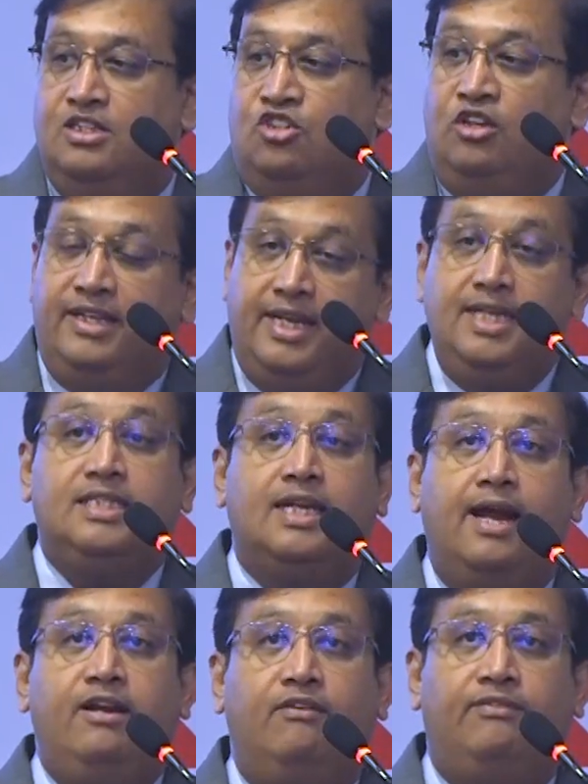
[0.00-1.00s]
So these
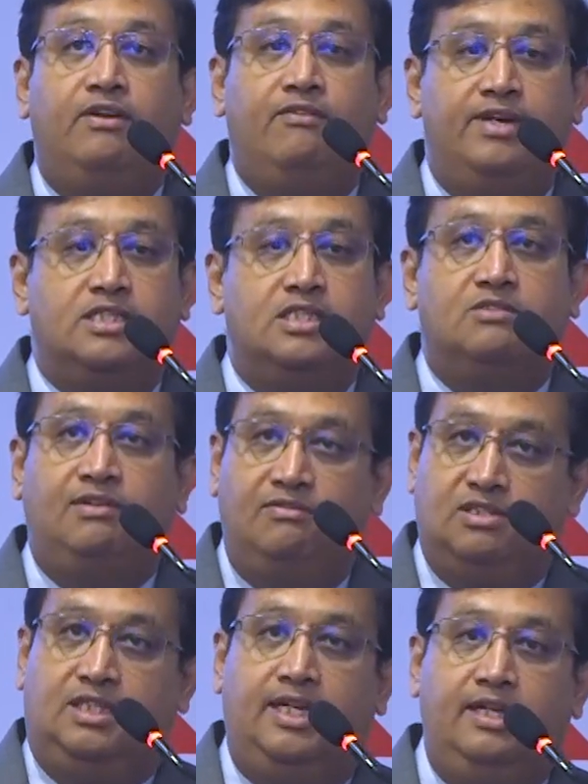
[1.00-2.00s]
kind of innovations
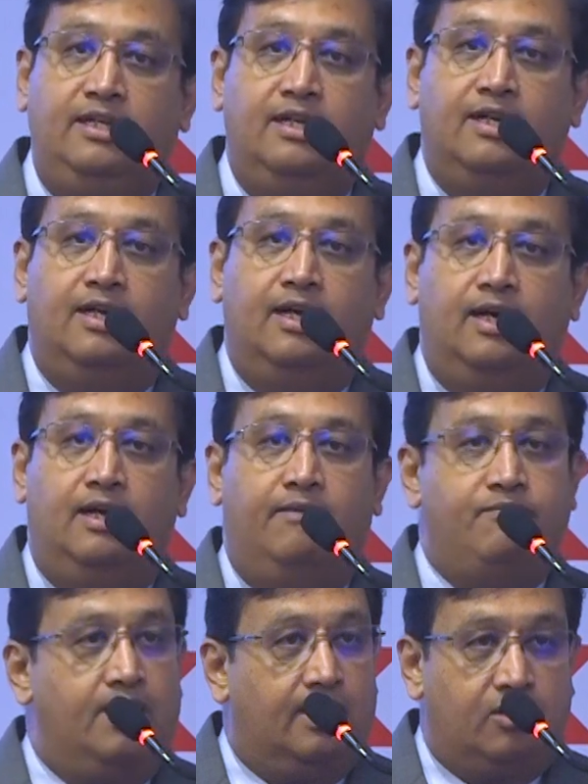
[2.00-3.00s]
we've seen
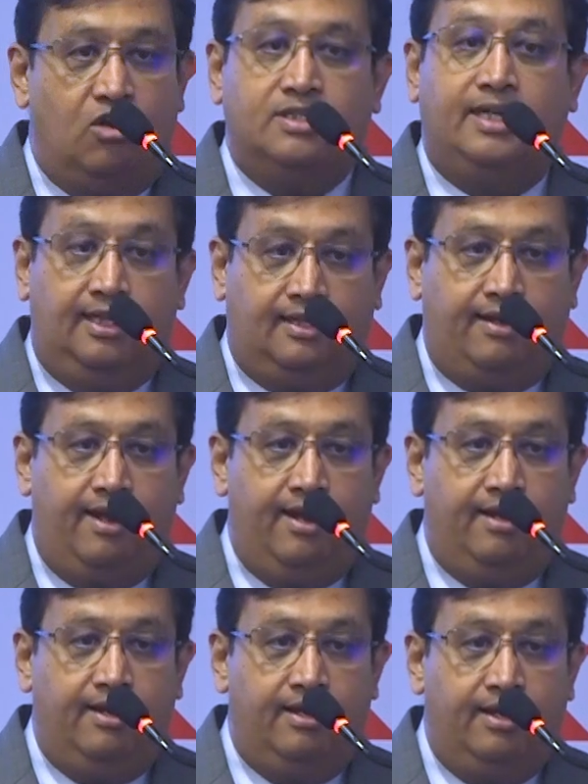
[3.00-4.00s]
across
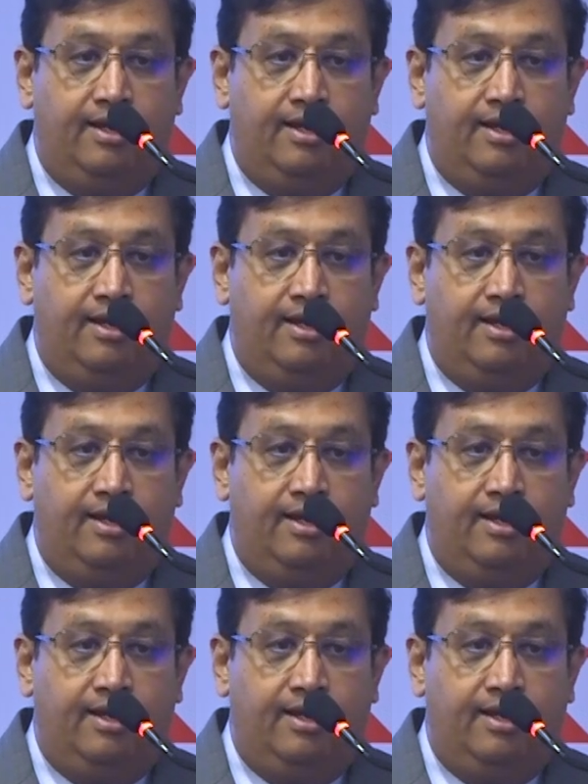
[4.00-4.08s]
healthcare,